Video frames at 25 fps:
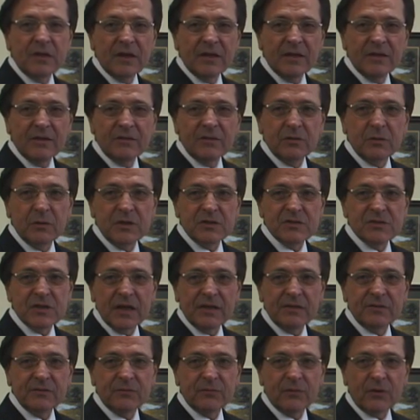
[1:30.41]
to
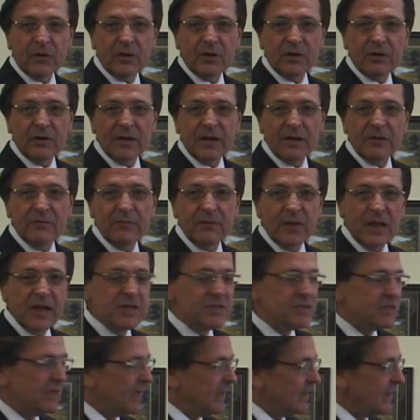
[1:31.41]
adjust for
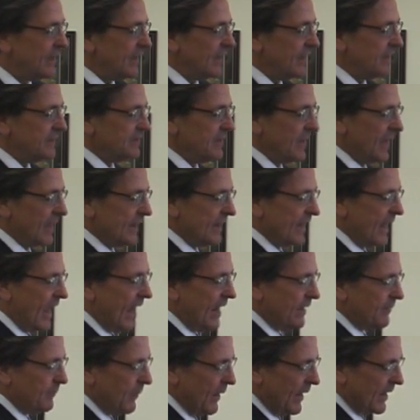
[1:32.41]
inflation and things like
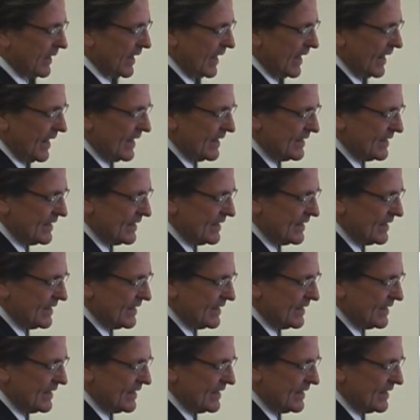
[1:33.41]
that, but